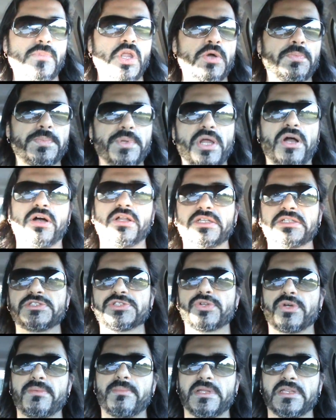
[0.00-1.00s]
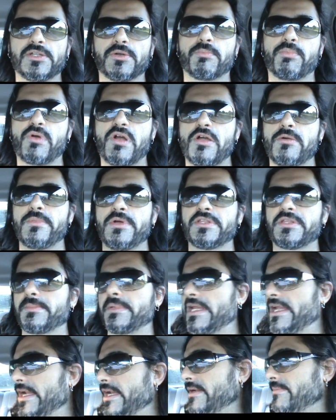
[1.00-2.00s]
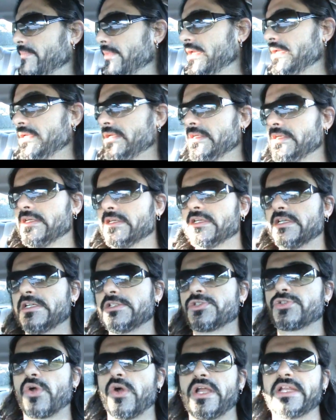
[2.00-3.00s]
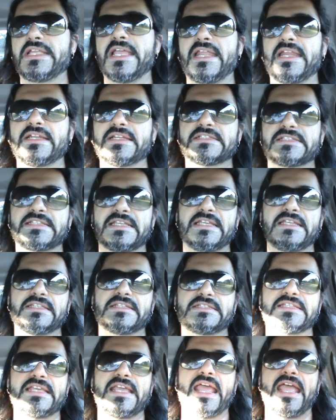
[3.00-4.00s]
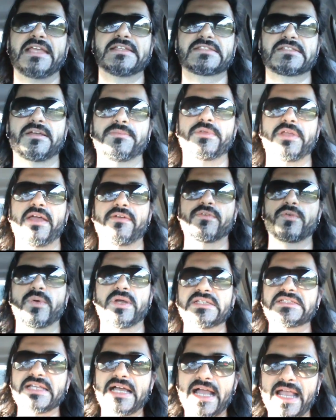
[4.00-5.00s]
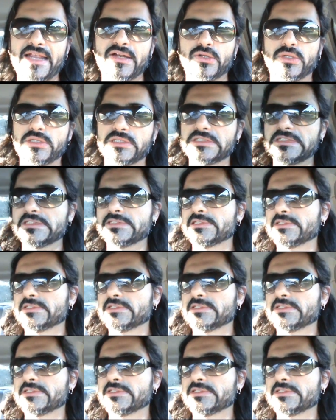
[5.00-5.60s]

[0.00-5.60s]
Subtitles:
Hope you all enjoyed my little promo at the beginning. Enjoyed getting to see the TASW heavyweight title.